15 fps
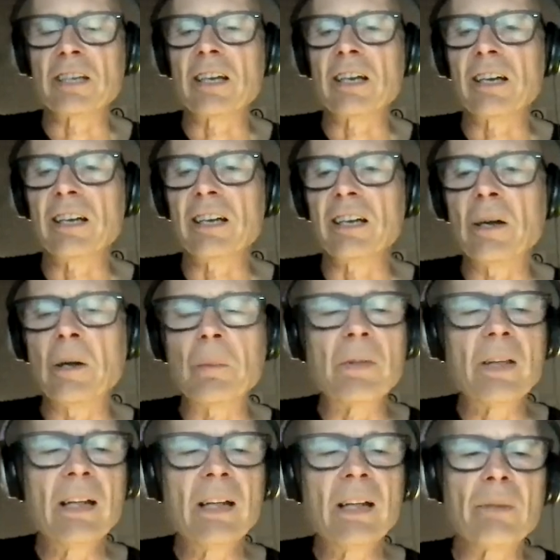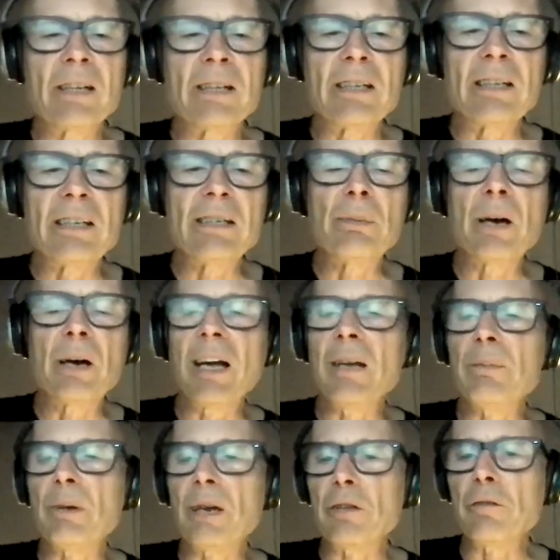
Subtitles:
And but you buy it by